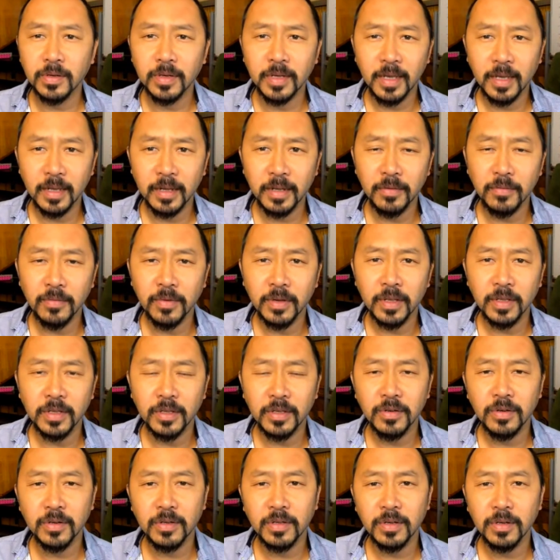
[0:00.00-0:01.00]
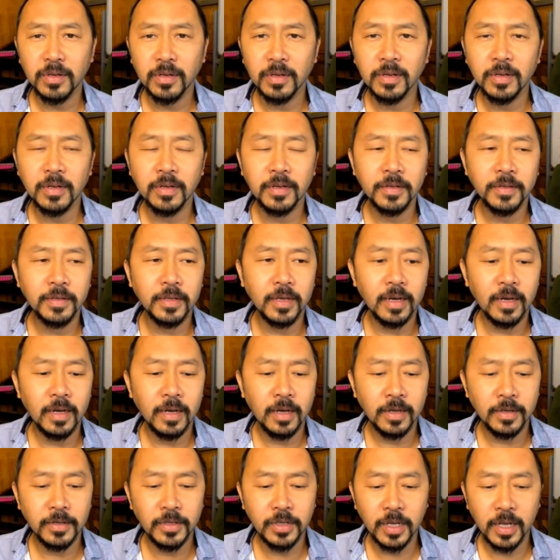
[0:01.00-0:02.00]
Get it when it's your turn.
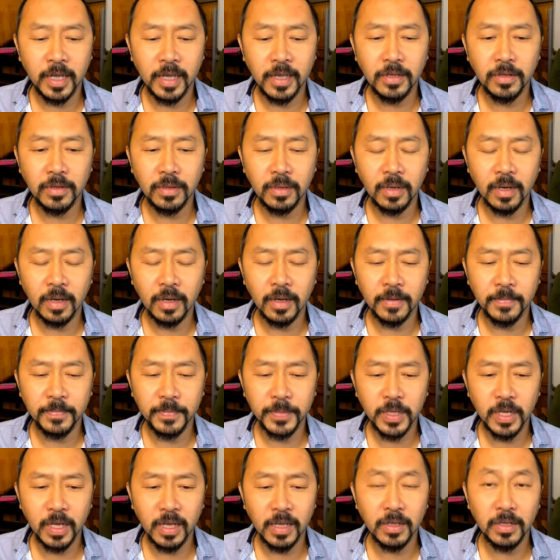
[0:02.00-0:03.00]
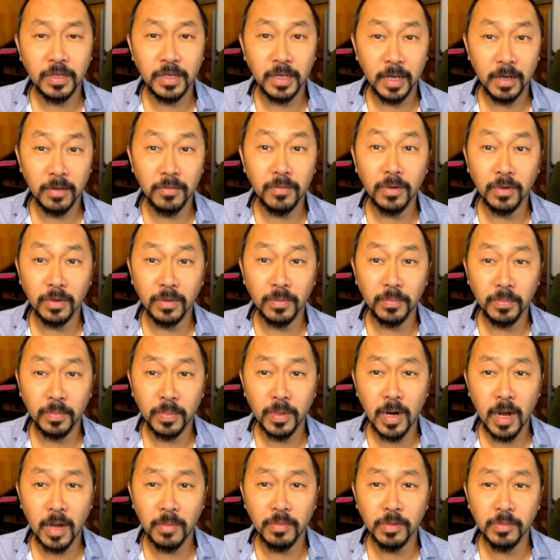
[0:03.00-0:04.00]
J&J will
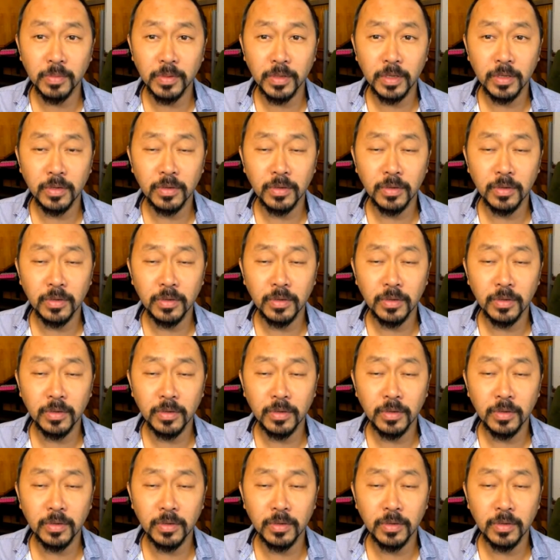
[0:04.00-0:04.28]
probably,